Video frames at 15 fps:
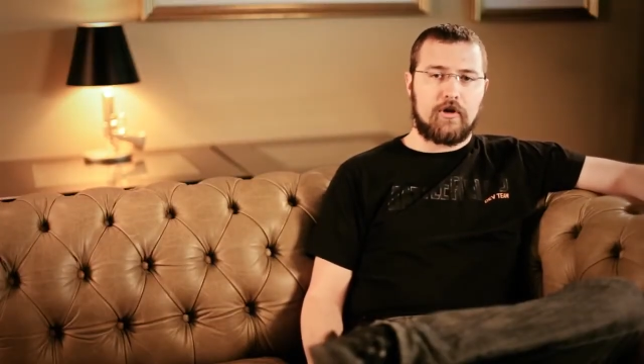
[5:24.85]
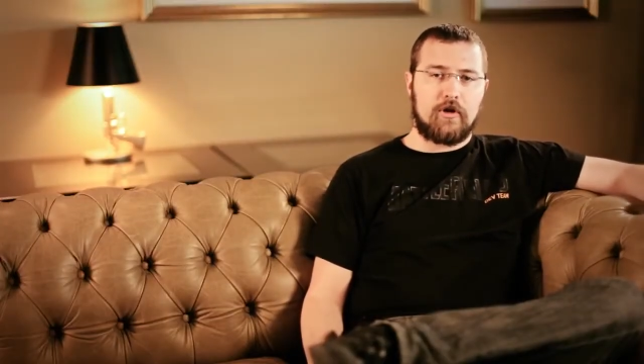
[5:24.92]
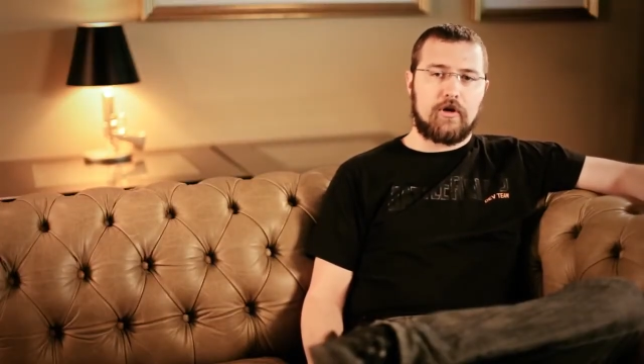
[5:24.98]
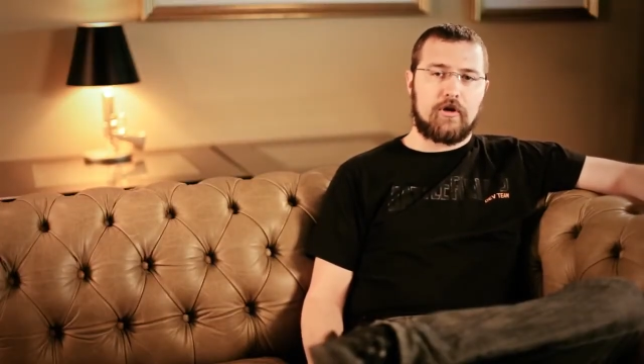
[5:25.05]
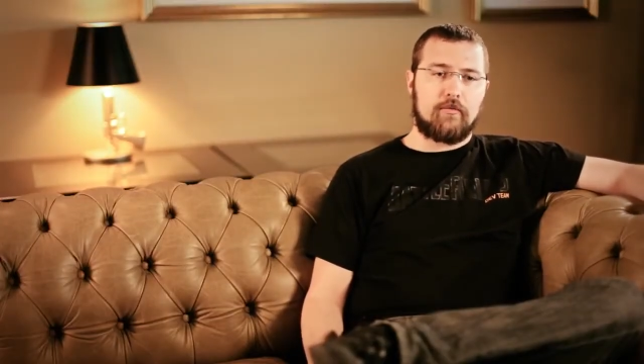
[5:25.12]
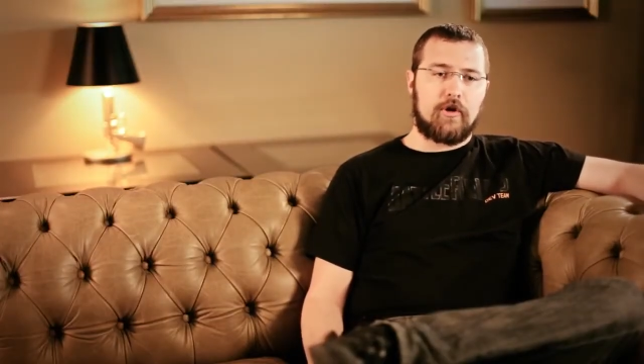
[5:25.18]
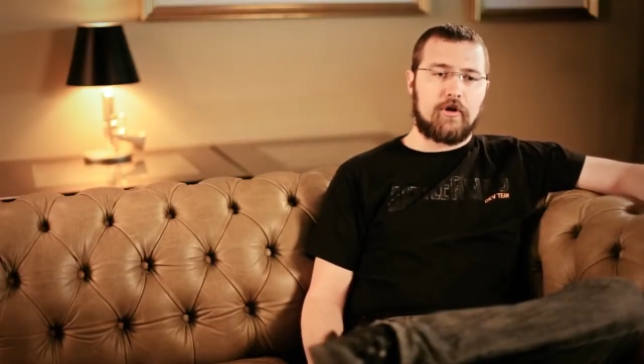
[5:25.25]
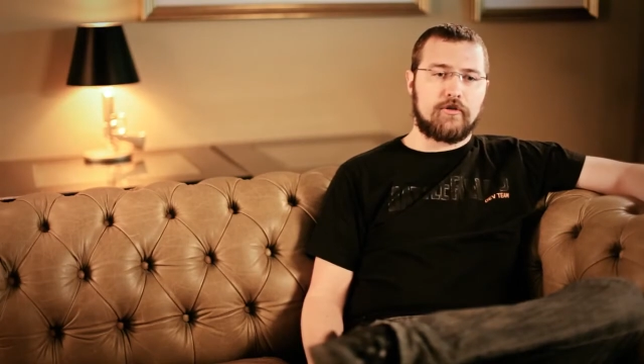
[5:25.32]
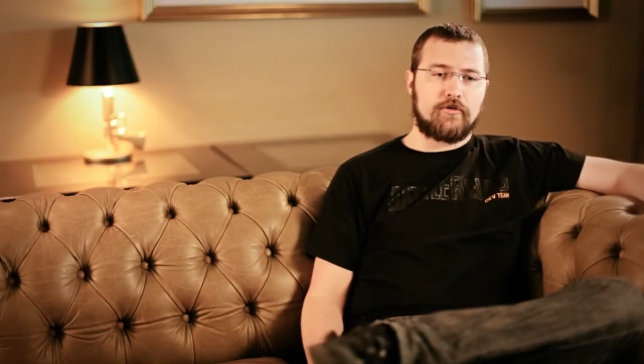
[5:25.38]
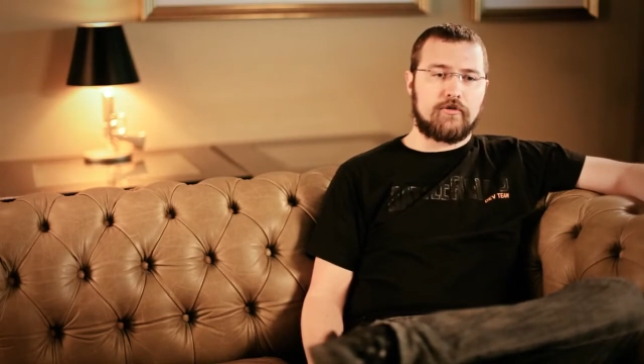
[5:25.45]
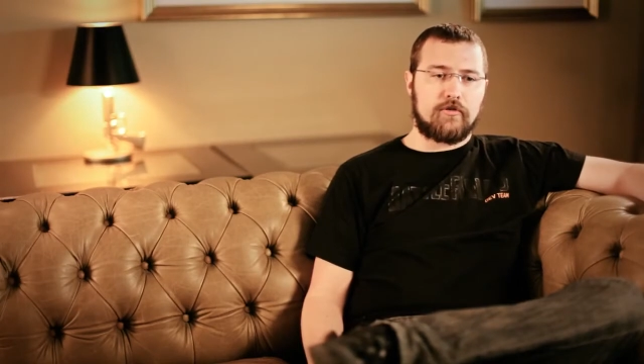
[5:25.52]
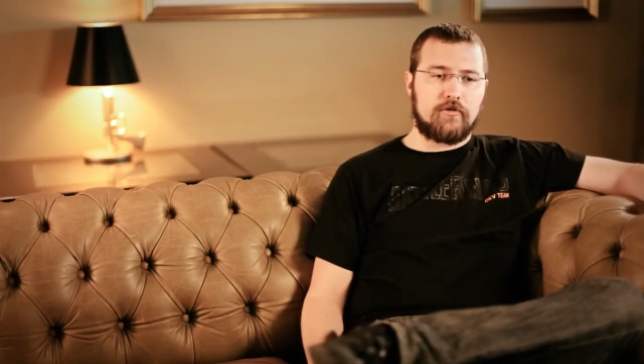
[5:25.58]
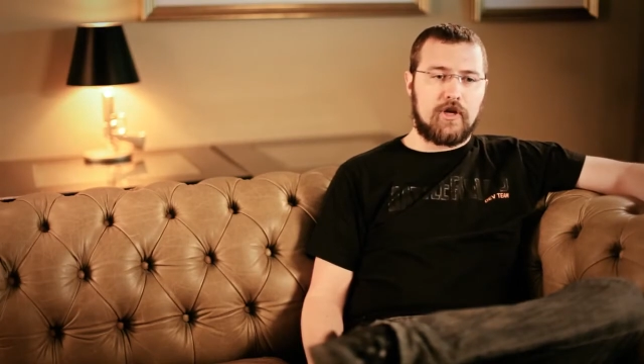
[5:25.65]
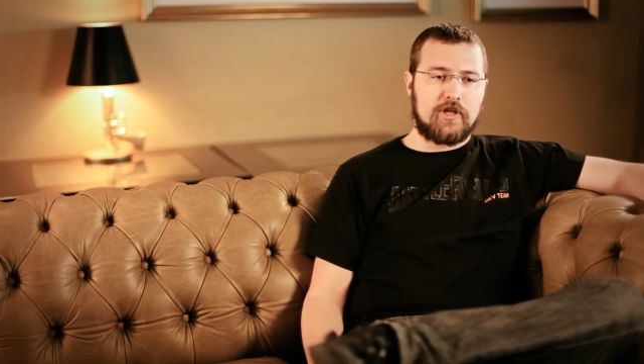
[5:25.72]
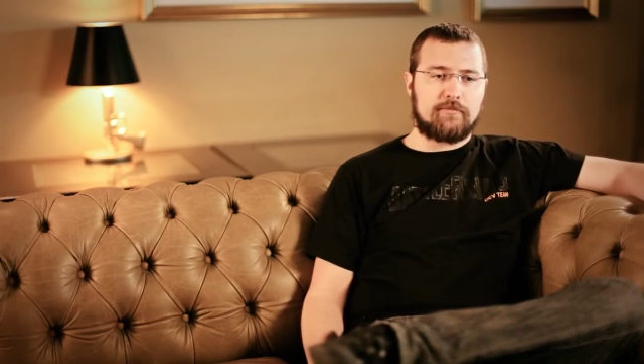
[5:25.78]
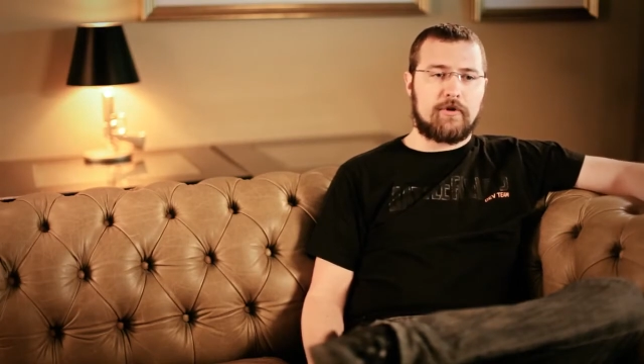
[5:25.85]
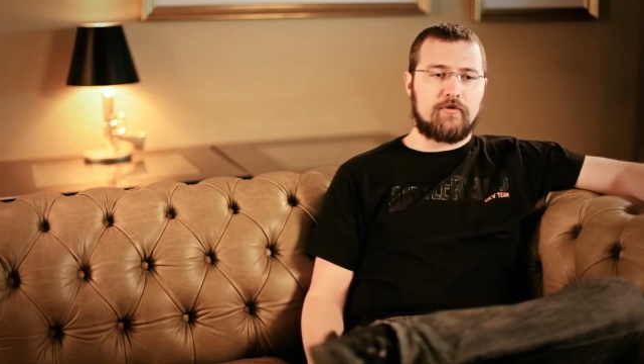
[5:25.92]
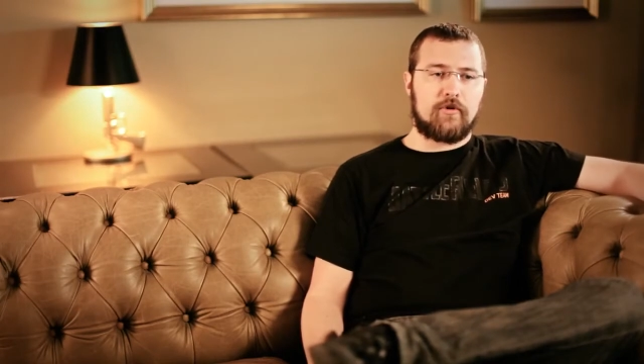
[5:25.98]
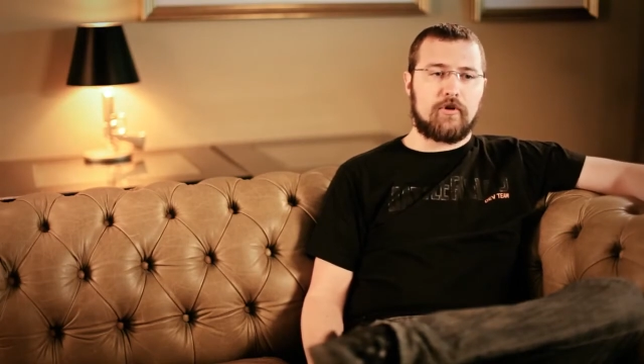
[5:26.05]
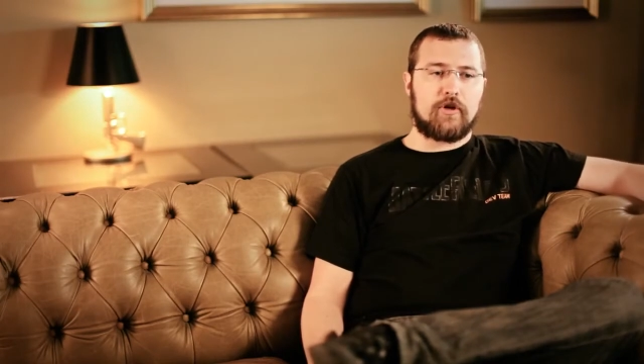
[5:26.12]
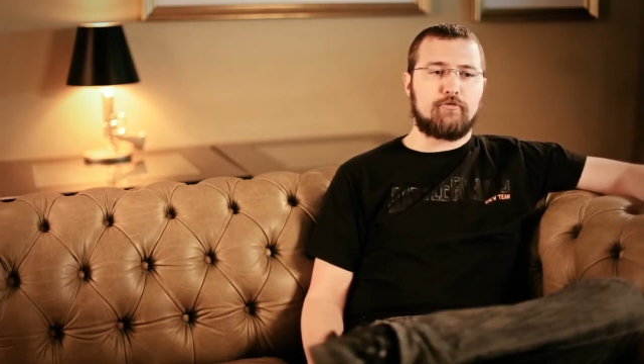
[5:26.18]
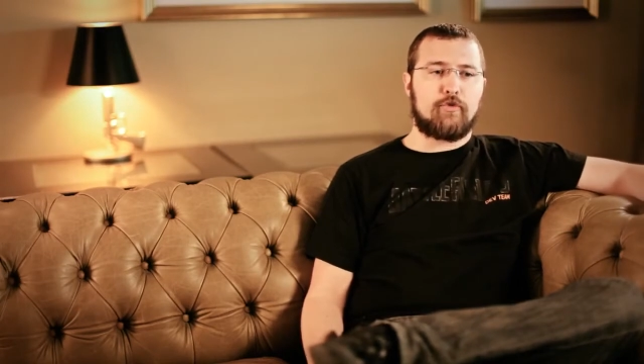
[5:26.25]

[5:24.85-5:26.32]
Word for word: Um, and that's been really